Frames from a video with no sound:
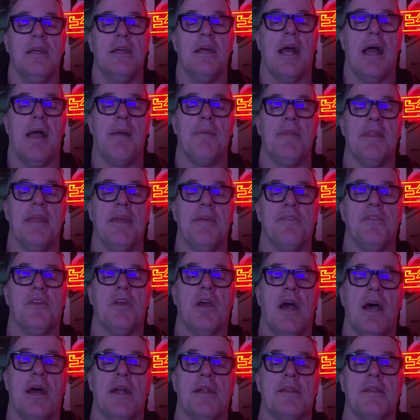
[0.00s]
I mean, they've
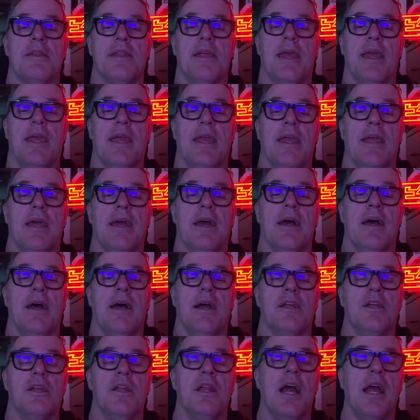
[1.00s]
got
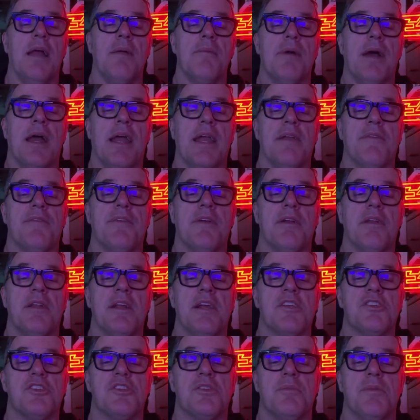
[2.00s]
a good night, Mike. Very
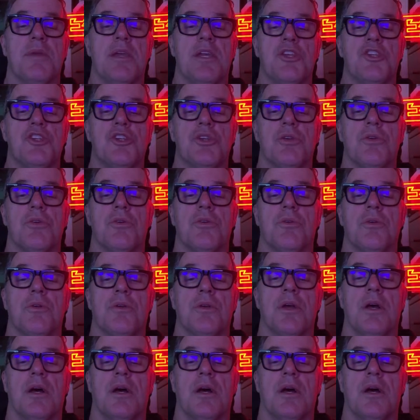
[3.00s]
nice to meet you.